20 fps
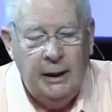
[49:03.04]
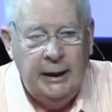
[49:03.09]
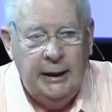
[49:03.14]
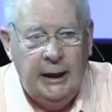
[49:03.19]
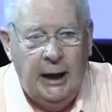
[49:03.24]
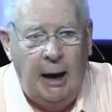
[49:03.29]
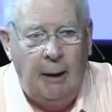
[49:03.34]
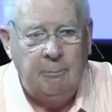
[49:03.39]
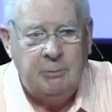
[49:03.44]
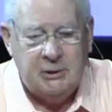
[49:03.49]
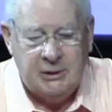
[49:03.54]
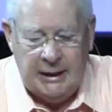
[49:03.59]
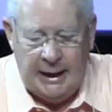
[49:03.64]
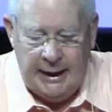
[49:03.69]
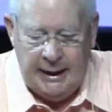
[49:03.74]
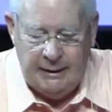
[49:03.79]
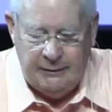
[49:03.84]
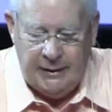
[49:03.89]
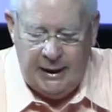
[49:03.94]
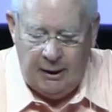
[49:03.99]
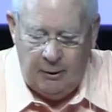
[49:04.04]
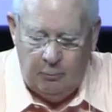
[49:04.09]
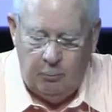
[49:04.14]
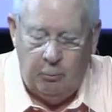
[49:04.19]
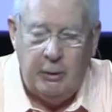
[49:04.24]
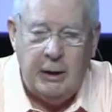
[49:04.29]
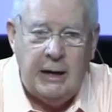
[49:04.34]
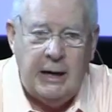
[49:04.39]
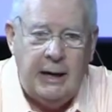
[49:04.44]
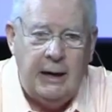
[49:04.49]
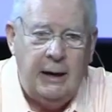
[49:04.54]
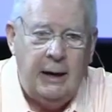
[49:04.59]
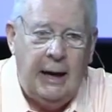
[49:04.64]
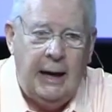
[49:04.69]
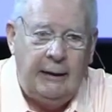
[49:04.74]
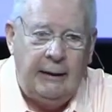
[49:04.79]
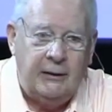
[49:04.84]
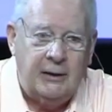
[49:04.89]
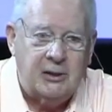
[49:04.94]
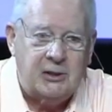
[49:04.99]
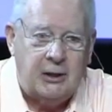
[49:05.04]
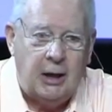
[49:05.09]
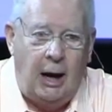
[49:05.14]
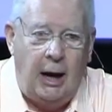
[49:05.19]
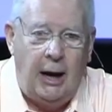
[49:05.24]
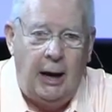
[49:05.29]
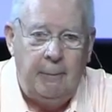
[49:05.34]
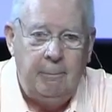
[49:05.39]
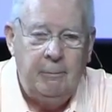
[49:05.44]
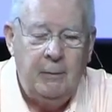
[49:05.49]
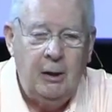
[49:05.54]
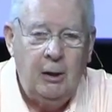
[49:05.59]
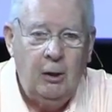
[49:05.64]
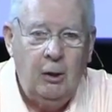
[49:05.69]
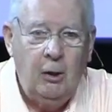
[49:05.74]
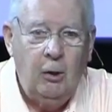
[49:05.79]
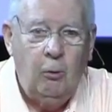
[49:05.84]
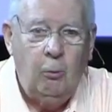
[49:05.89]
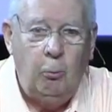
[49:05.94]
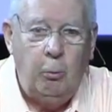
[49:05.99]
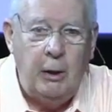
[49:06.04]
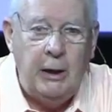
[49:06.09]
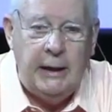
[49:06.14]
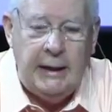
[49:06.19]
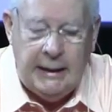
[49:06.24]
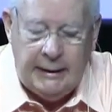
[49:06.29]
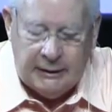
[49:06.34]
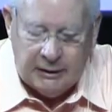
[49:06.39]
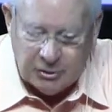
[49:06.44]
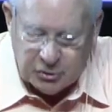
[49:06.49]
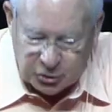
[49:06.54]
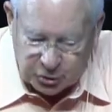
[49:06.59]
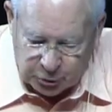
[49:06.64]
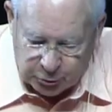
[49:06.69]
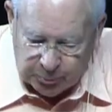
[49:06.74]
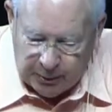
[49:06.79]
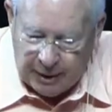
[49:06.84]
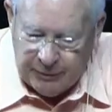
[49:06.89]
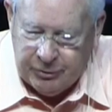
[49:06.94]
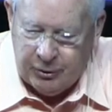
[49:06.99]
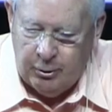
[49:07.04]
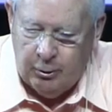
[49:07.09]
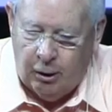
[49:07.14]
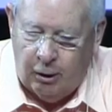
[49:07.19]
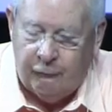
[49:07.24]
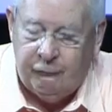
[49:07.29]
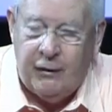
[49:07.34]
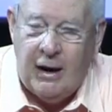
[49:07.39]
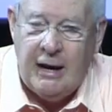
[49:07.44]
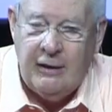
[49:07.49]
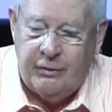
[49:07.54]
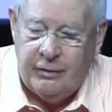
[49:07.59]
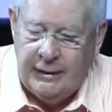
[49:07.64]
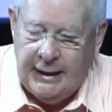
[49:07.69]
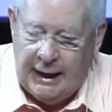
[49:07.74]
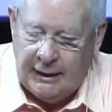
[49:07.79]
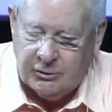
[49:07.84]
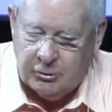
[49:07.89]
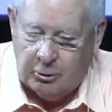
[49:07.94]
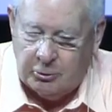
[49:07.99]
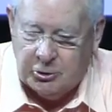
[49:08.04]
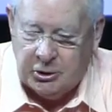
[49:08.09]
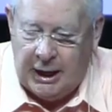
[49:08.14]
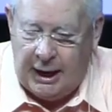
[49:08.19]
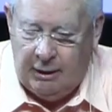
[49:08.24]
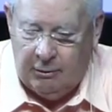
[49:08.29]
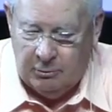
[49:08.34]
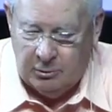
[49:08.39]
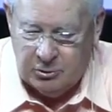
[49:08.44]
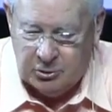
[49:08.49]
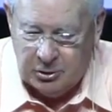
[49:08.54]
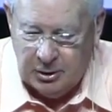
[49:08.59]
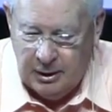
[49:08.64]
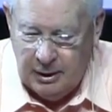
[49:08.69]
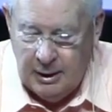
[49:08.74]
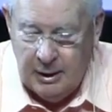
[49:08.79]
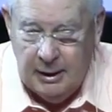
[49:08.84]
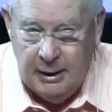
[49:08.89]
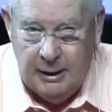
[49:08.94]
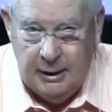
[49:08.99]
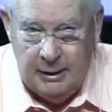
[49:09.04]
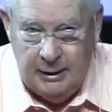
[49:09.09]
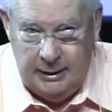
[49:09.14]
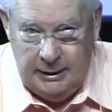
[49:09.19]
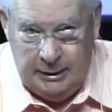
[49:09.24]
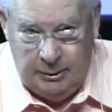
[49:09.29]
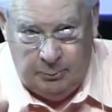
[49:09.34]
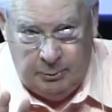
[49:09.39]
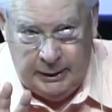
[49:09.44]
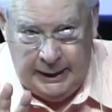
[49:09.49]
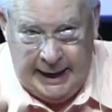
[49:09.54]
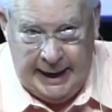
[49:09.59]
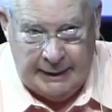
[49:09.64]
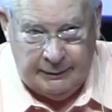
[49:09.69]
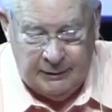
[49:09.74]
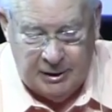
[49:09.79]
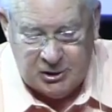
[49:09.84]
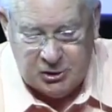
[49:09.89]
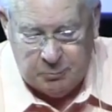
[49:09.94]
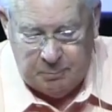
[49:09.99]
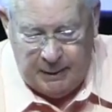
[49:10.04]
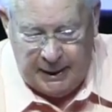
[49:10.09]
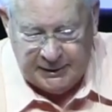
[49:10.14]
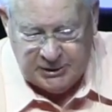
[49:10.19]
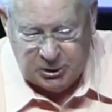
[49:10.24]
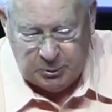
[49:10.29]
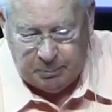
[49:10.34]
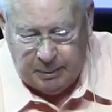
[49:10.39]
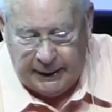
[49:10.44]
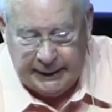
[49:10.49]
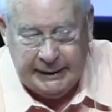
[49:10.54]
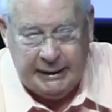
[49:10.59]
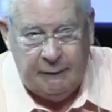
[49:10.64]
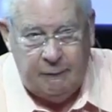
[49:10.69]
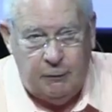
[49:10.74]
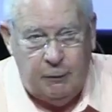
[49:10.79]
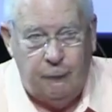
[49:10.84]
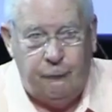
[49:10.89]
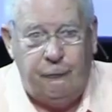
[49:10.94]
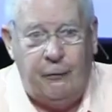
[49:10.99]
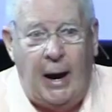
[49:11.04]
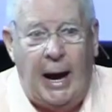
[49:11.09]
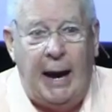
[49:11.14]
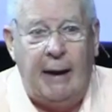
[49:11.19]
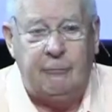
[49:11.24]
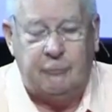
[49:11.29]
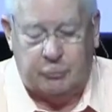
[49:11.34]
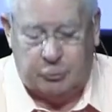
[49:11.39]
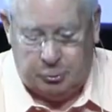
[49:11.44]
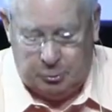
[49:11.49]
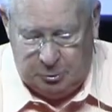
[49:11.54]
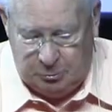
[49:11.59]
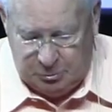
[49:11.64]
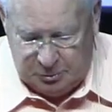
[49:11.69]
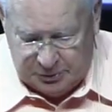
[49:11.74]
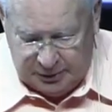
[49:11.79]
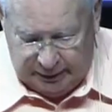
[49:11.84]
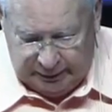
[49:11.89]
And I'm saying that we, at this time, we need to strengthen our faith, and that's our challenge. And I want to end this message by giving you five truths.